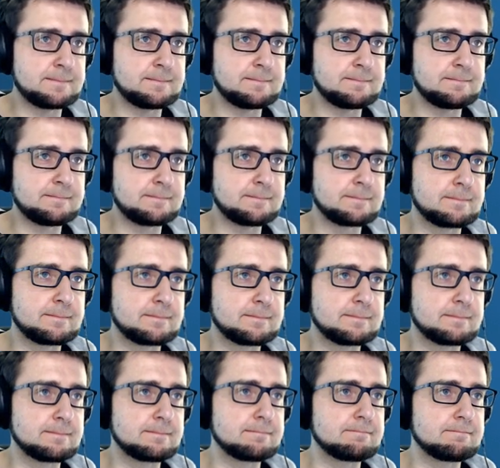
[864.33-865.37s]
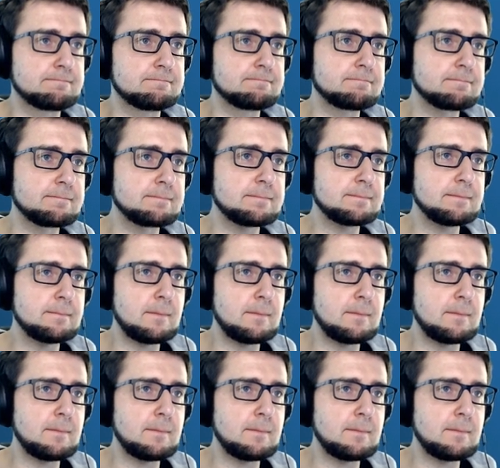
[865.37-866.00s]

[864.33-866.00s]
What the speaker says: No one is speaking in this clip.